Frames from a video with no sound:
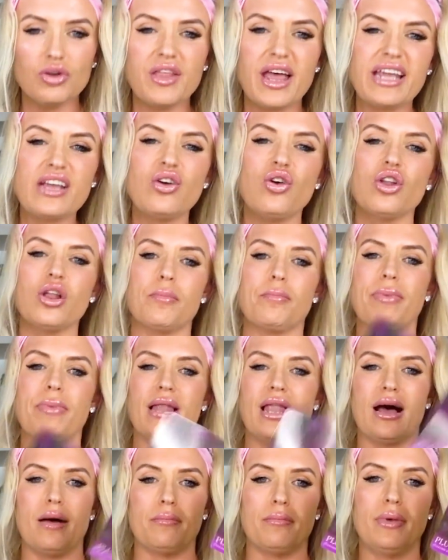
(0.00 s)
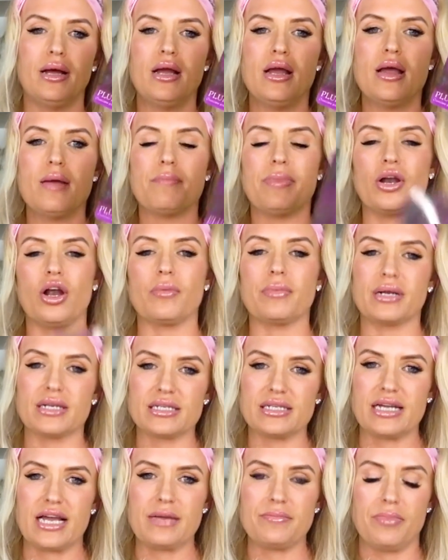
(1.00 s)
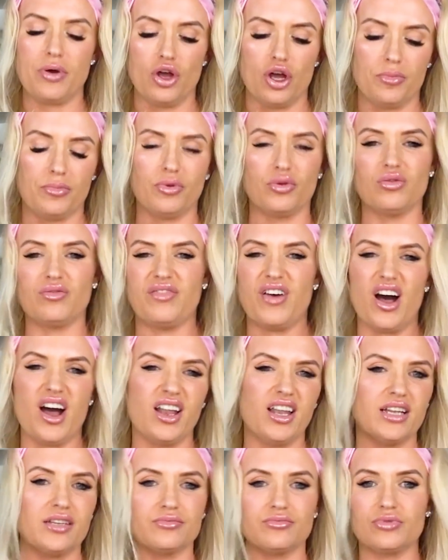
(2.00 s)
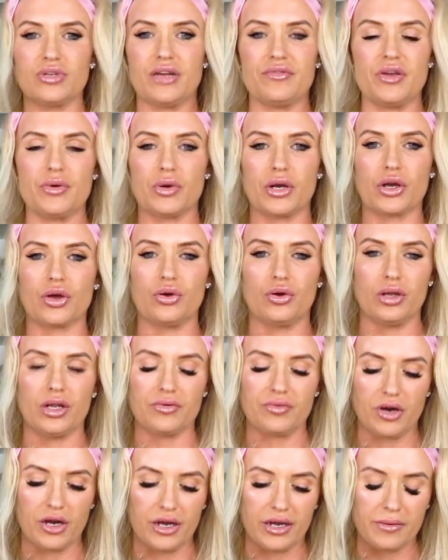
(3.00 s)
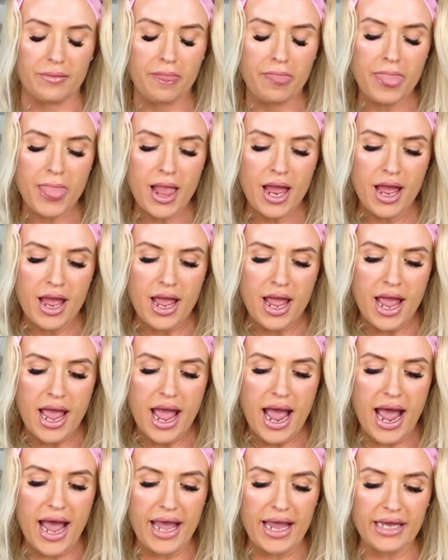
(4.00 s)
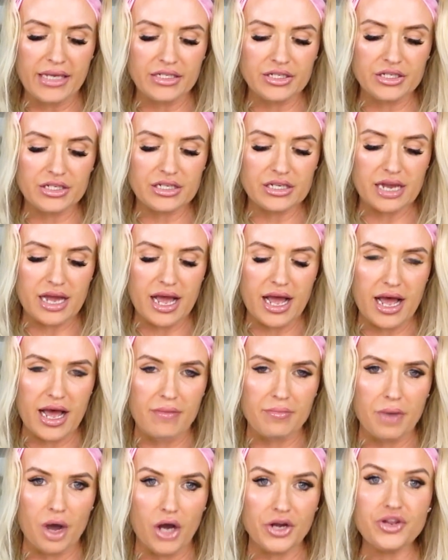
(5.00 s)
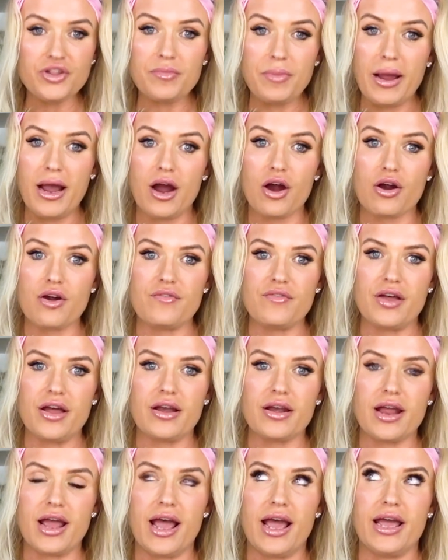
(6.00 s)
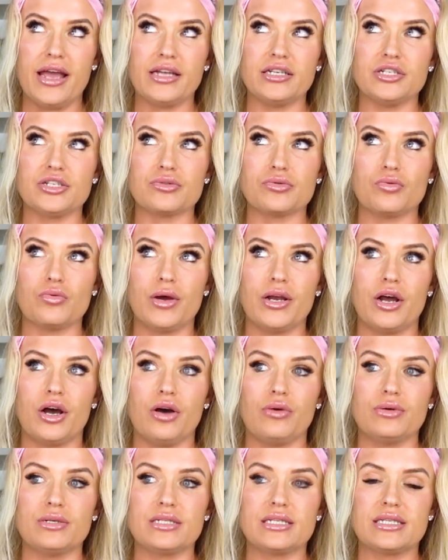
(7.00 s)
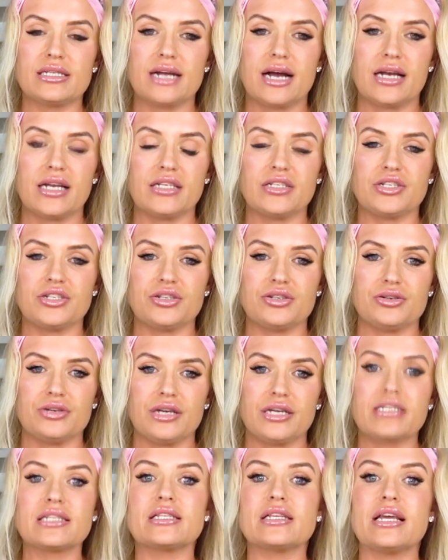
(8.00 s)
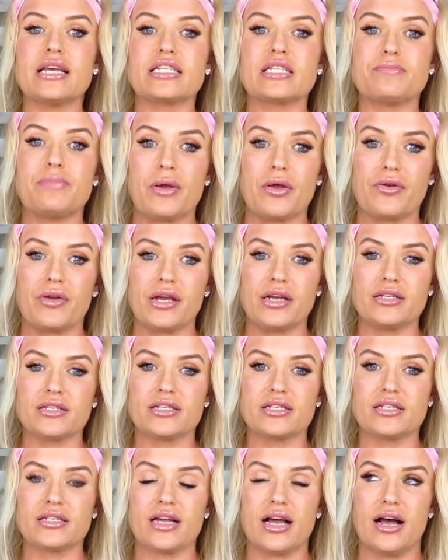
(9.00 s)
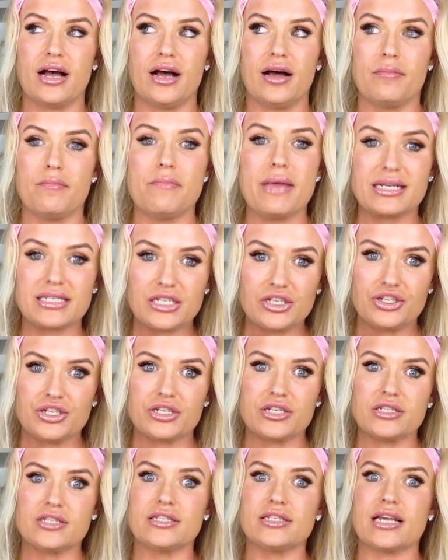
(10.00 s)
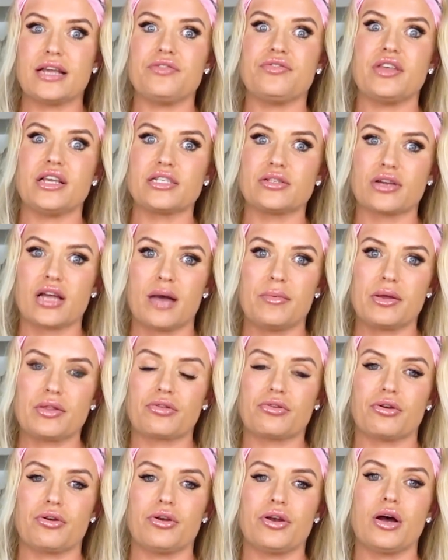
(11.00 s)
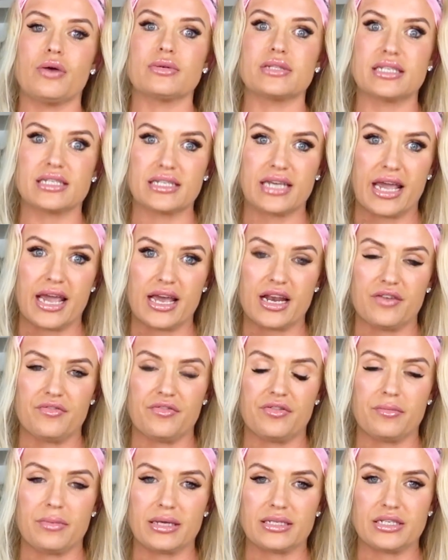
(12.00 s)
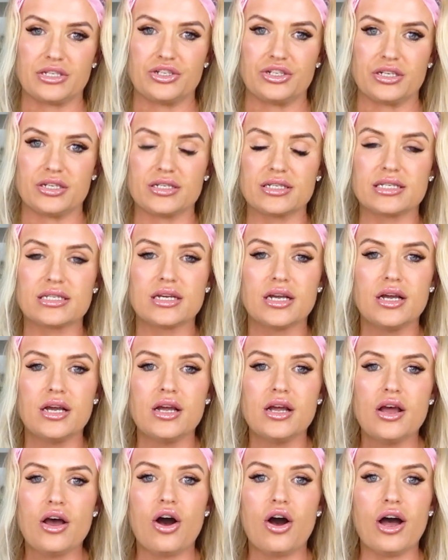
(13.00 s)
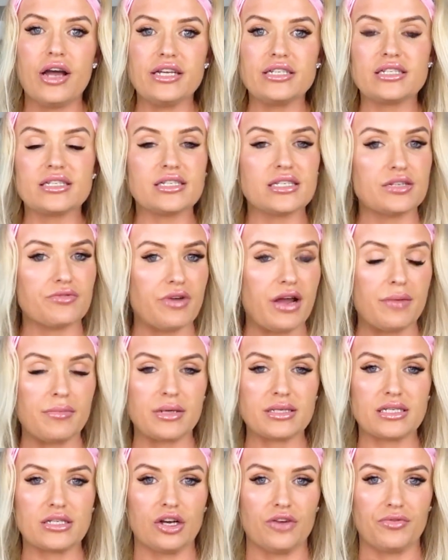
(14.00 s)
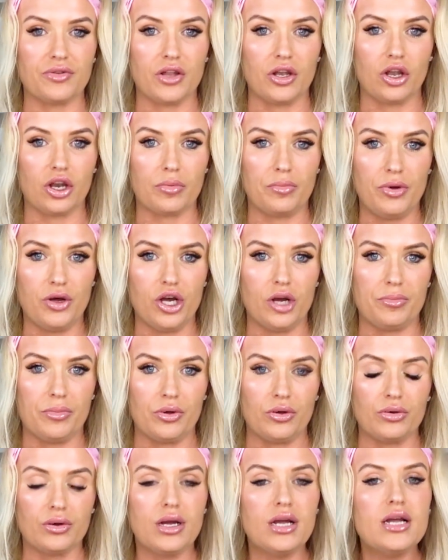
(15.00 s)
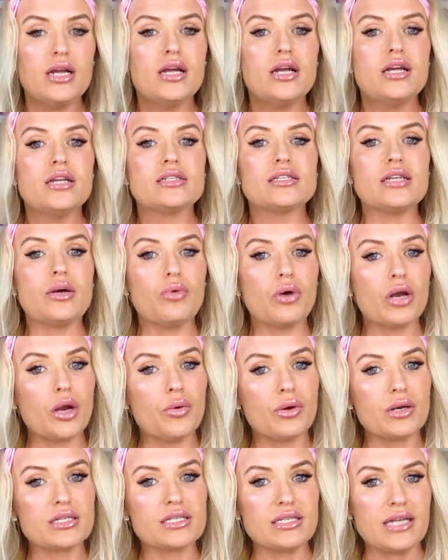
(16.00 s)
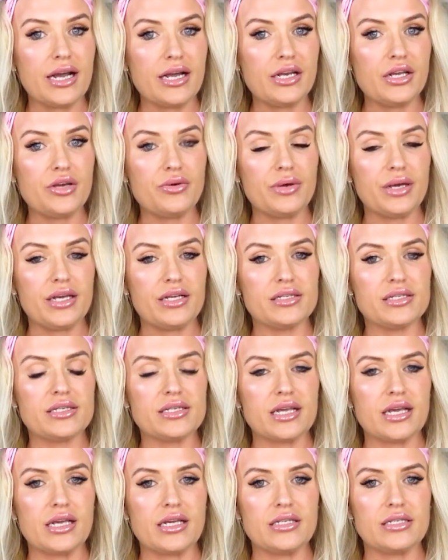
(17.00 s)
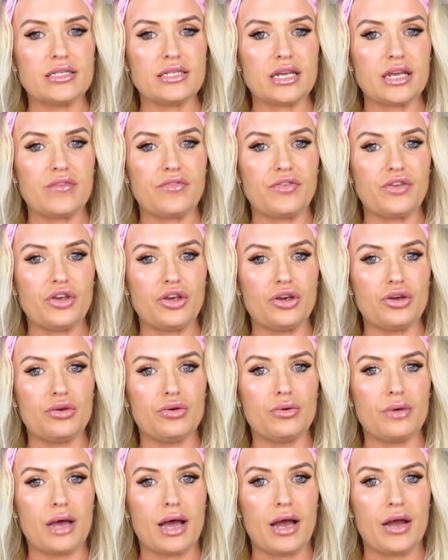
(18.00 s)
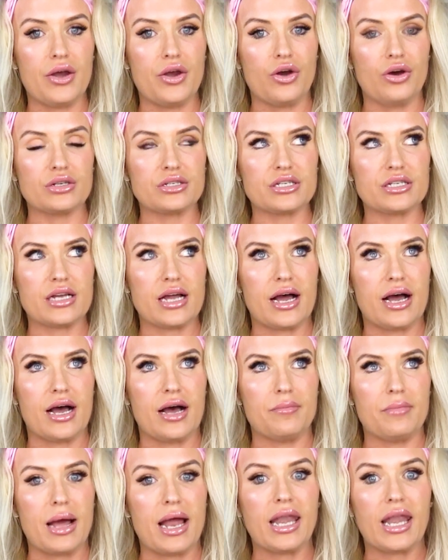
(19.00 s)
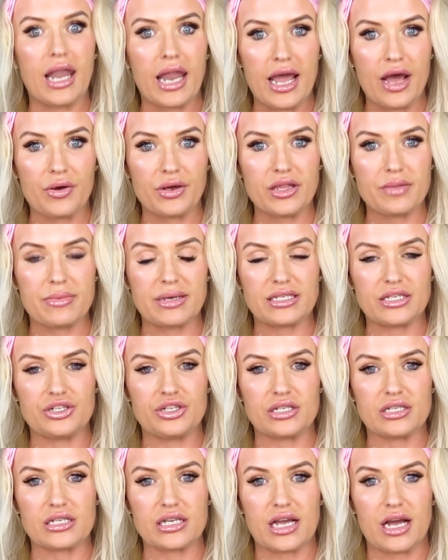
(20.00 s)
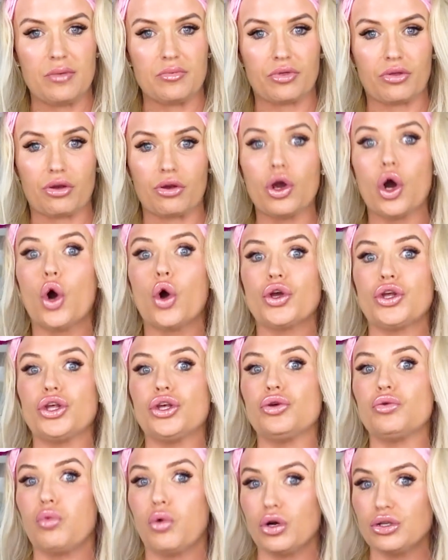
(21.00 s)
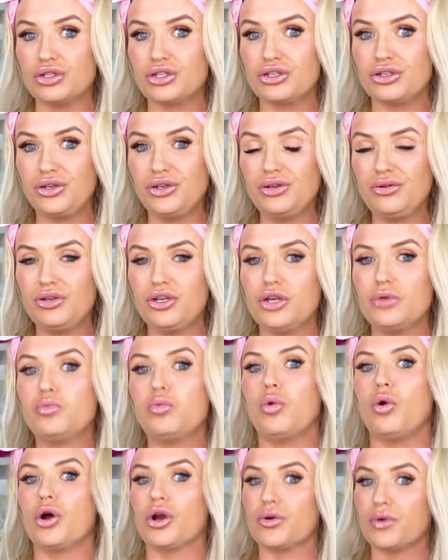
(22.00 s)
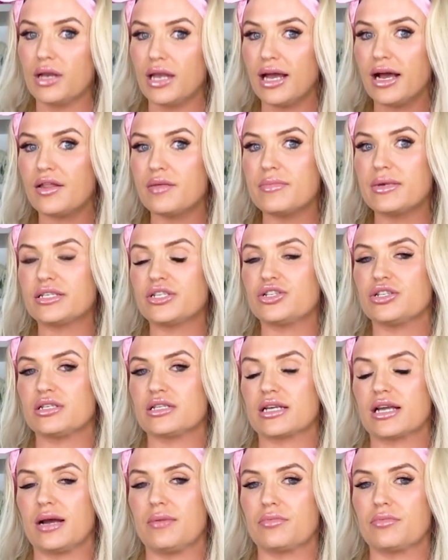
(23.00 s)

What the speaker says: Well, they call it plum, but I'm going to say purple, violet, whatever you want to call it, right? And I knew the power of it. And when I was starting to experience messages and things were coming through and I was scared of the messages, I used to surround myself with a lot of purple. So what I want to say to you is if you are not allowing the messages to come through, or you want to allow the messages